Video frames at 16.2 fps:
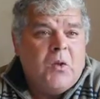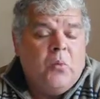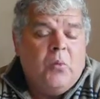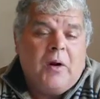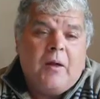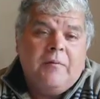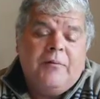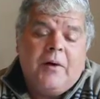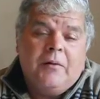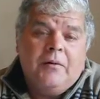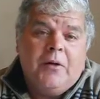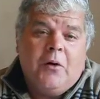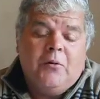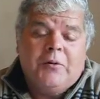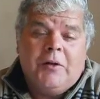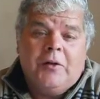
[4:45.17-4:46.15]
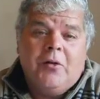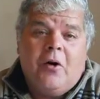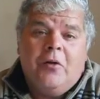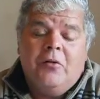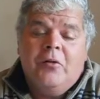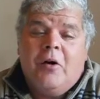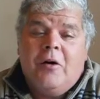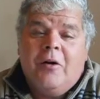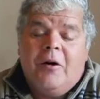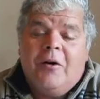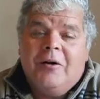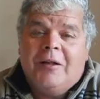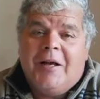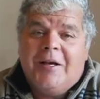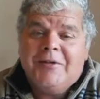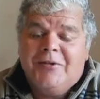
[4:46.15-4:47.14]
what I found out that all
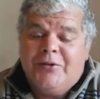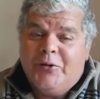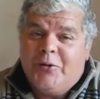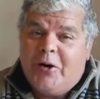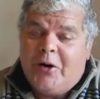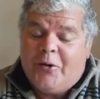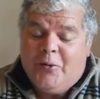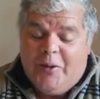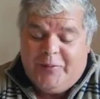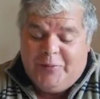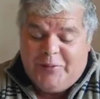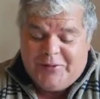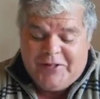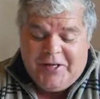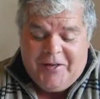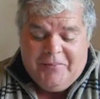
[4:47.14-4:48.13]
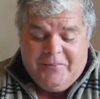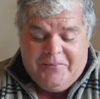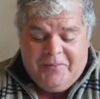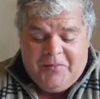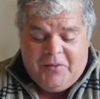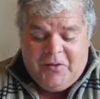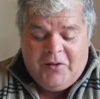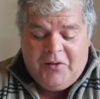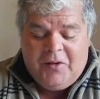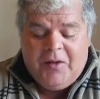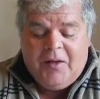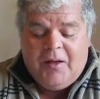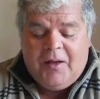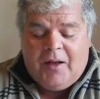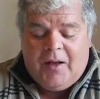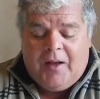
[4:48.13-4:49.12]
classes are not quite the same.
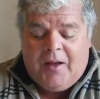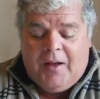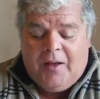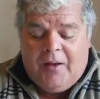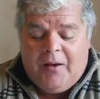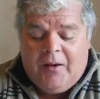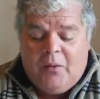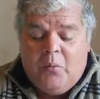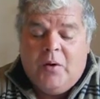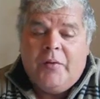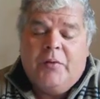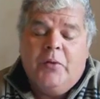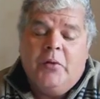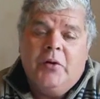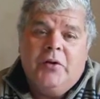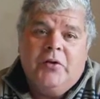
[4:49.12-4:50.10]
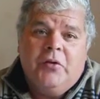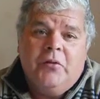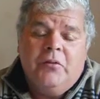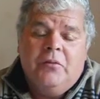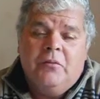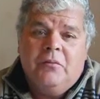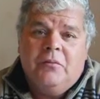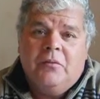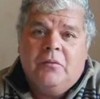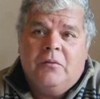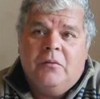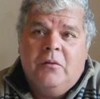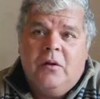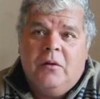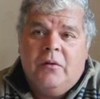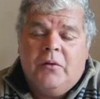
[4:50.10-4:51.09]
Where
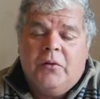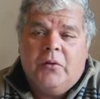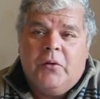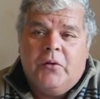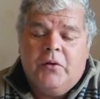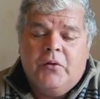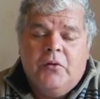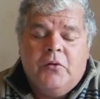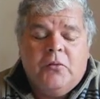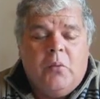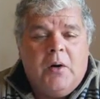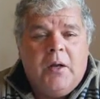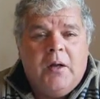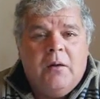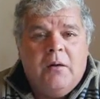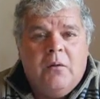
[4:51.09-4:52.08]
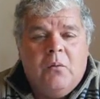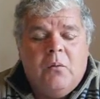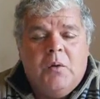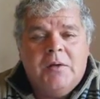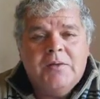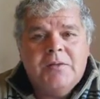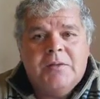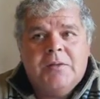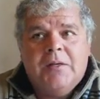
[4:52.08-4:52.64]
3220 was